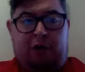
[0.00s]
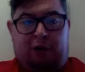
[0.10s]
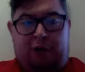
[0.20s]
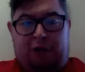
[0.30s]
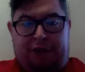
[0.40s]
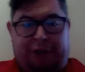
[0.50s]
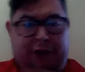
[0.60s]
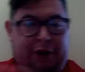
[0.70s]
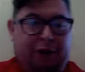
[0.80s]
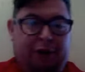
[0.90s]
because
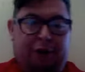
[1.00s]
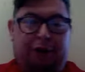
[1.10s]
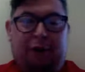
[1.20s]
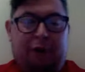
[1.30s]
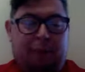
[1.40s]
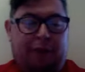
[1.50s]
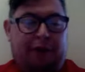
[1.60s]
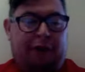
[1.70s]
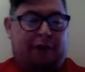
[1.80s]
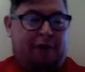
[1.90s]
obviously you and
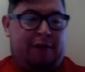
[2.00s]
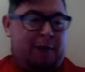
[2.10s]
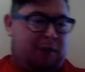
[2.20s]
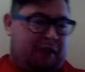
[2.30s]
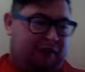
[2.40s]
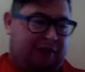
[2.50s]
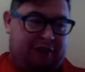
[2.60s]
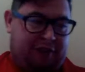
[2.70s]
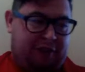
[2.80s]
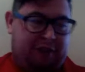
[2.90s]
me, we're a
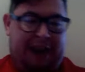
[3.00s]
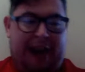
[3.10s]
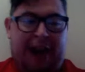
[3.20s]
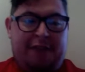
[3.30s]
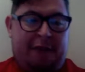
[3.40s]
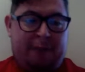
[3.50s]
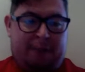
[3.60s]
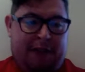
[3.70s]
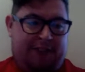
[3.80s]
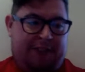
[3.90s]
representation of the United fan
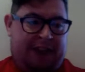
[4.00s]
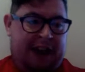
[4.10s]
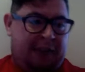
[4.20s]
base today,